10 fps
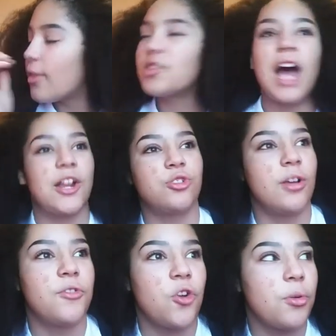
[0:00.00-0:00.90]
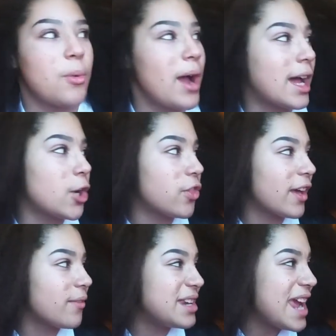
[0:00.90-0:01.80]
There's actually something wrong with me. Why can't I
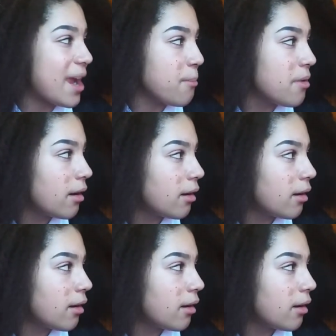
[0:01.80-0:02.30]
think of a name?